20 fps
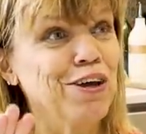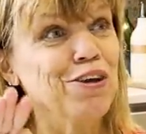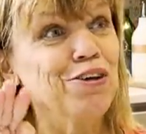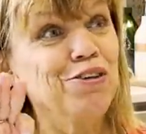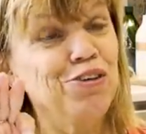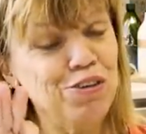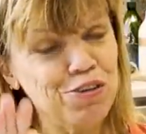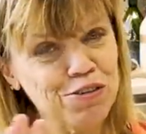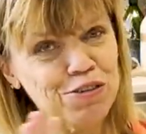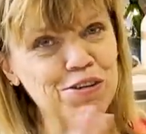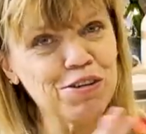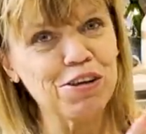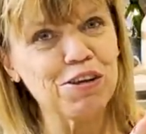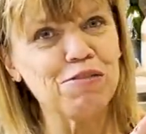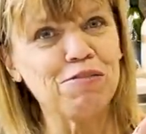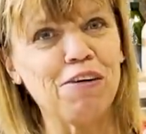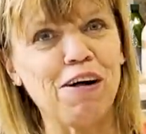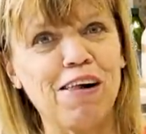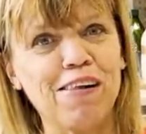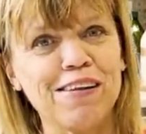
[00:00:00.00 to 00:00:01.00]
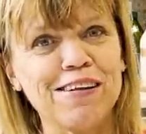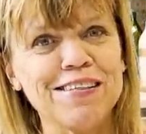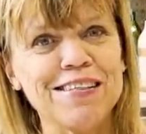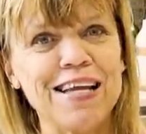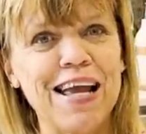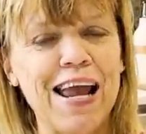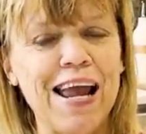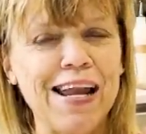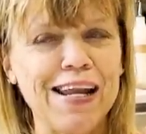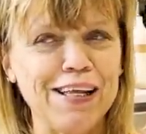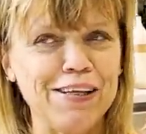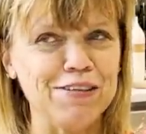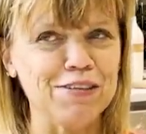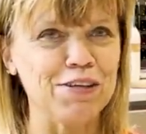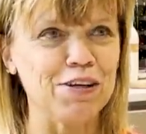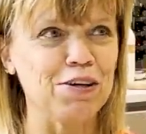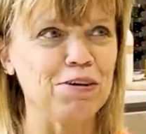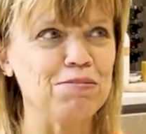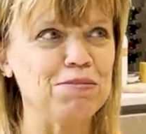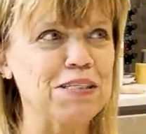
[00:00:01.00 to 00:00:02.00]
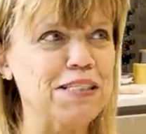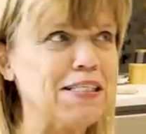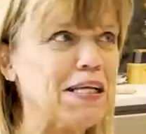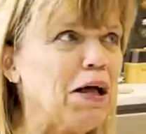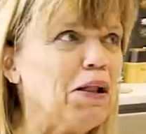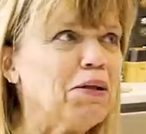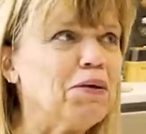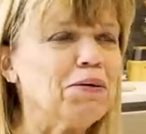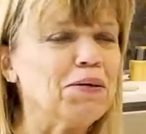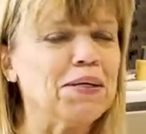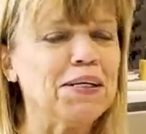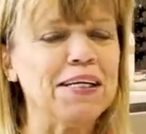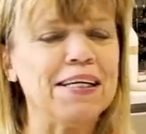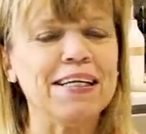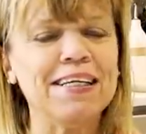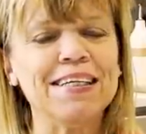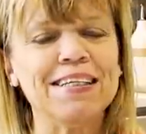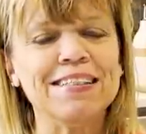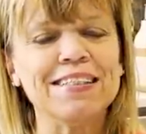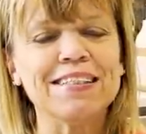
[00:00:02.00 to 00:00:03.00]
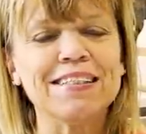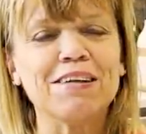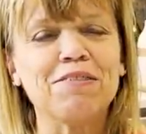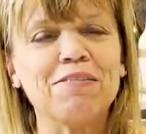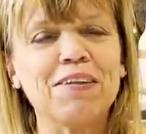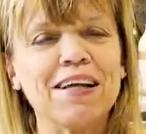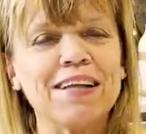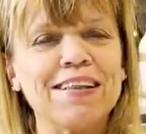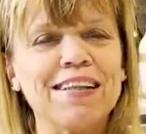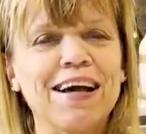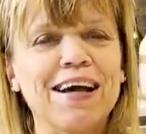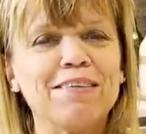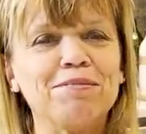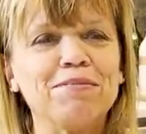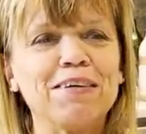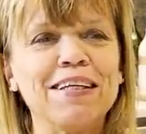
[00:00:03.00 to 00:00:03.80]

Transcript: usually fall into any soup, celery and stuff like that.